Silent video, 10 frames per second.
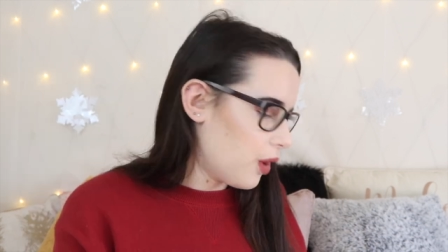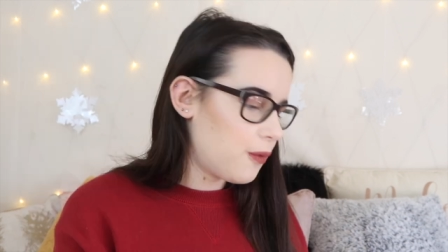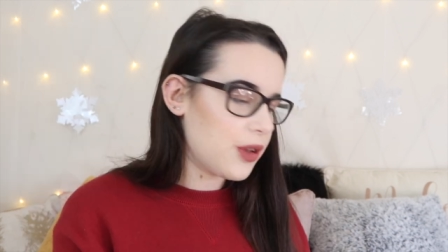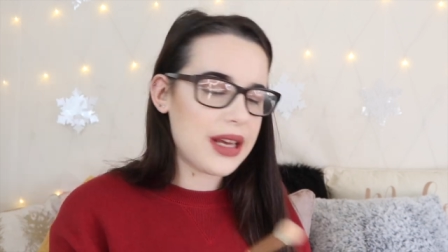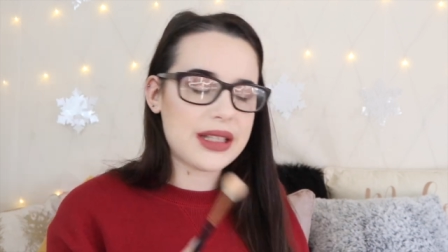
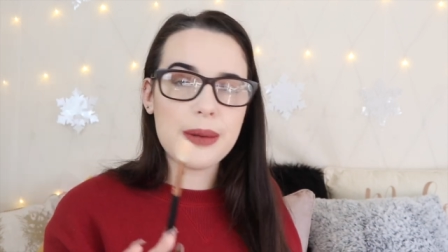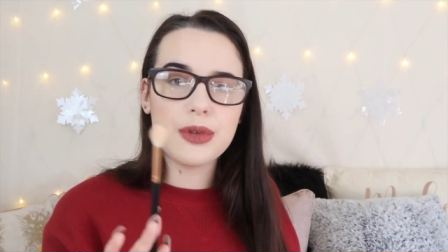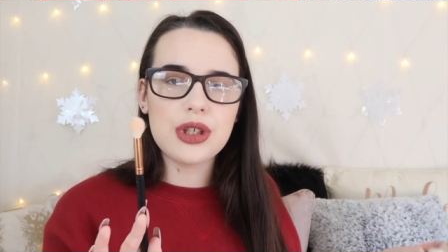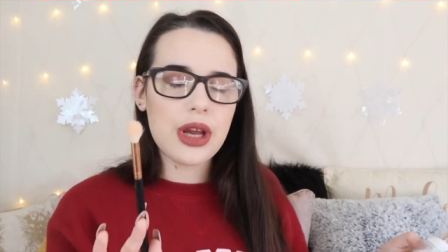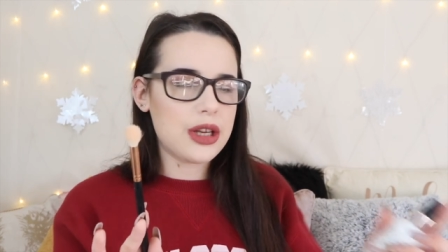But for this,
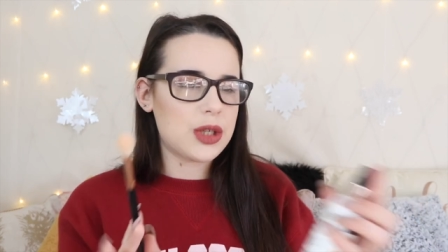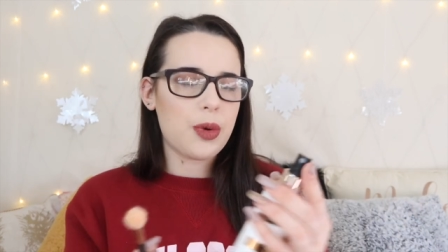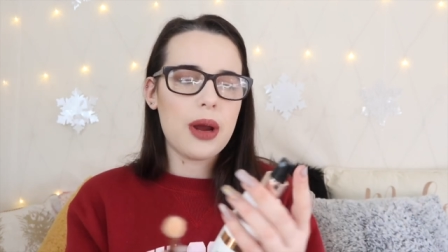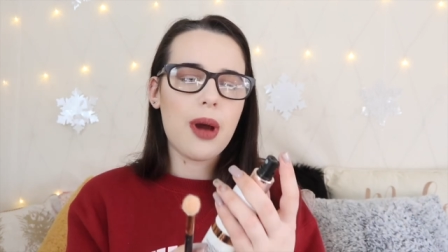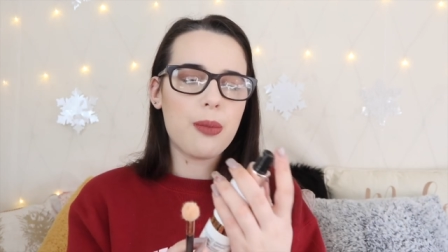I'm just going to
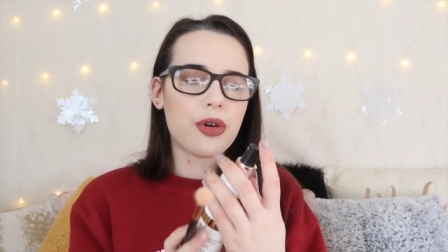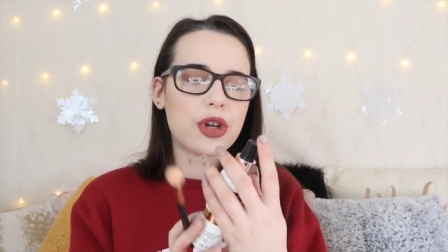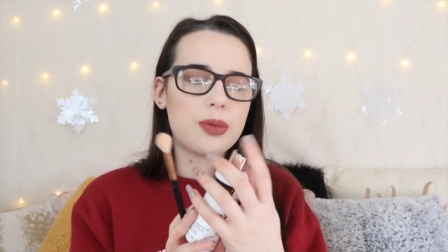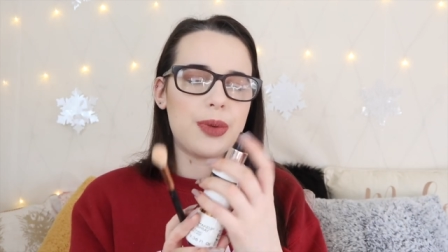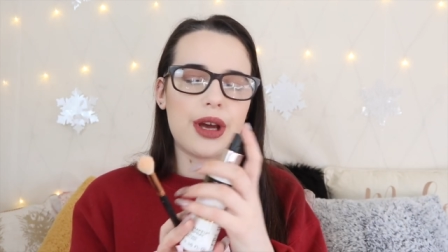spray my
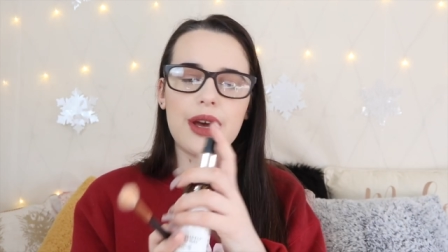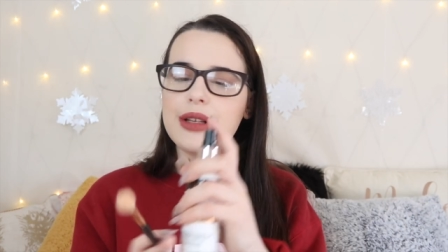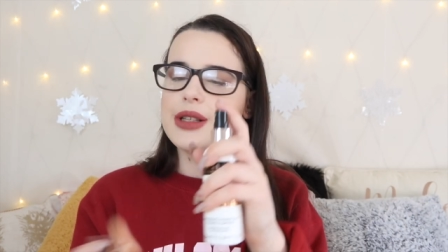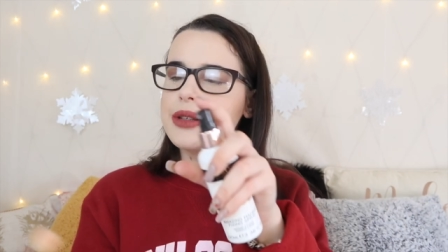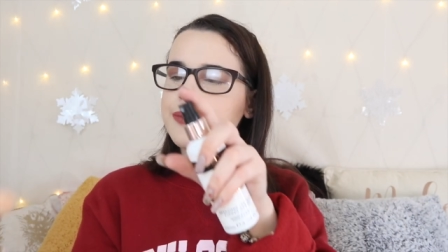brush
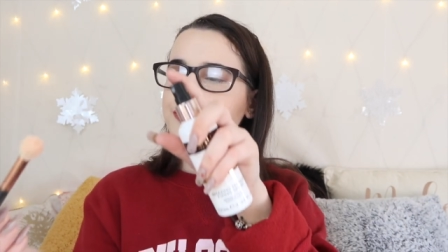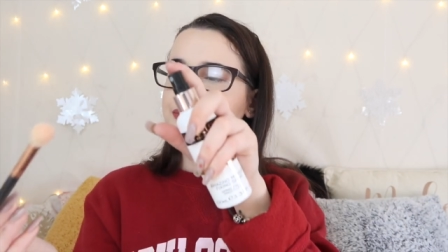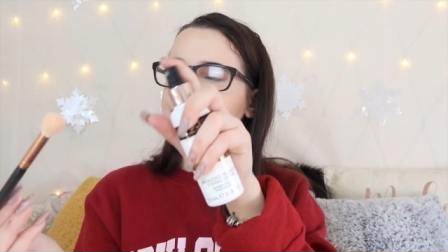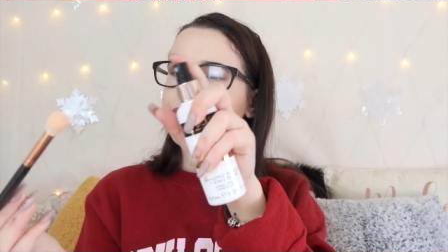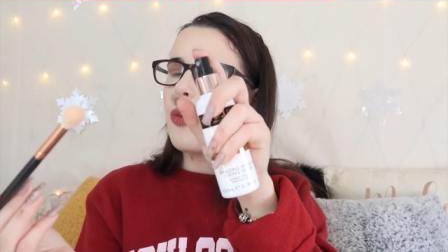because...
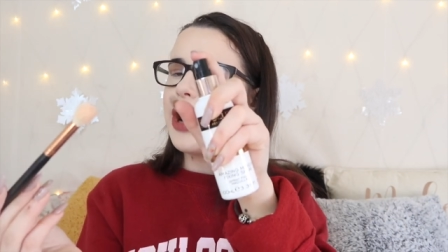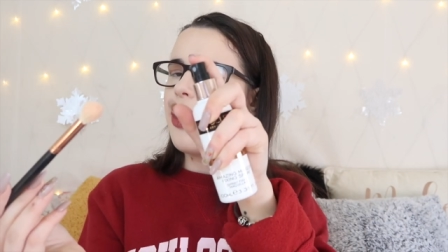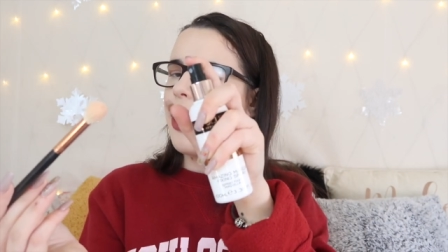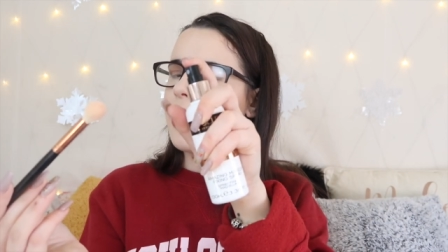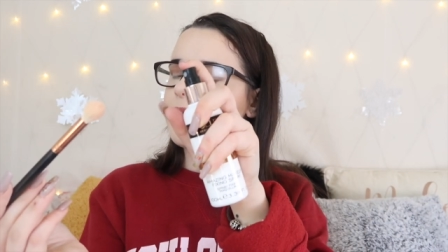why
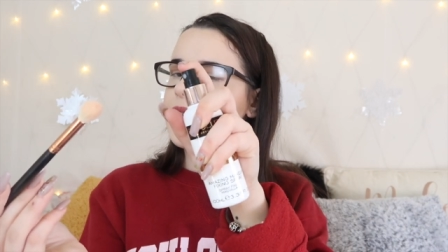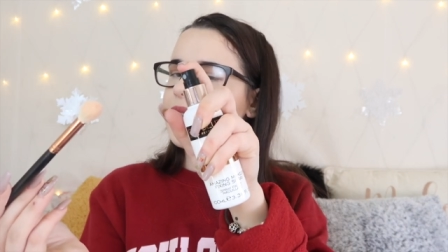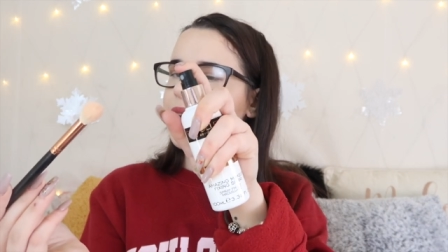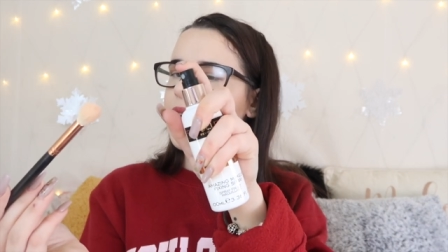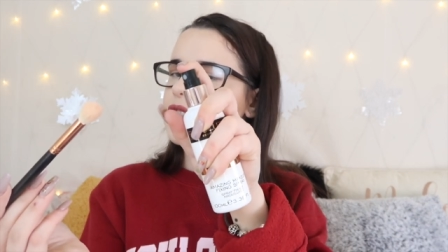not? I'm
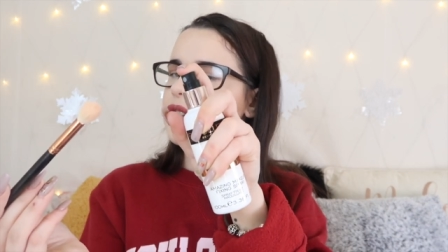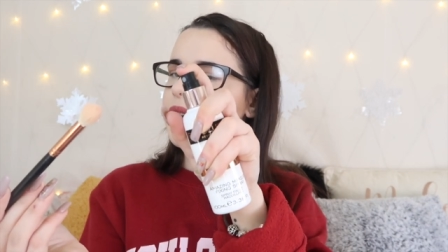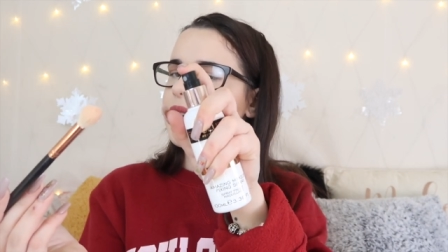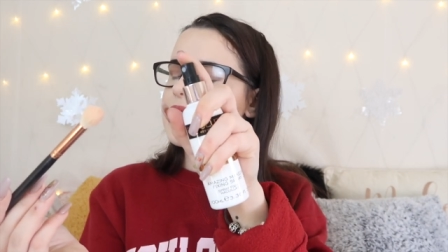feeling extra.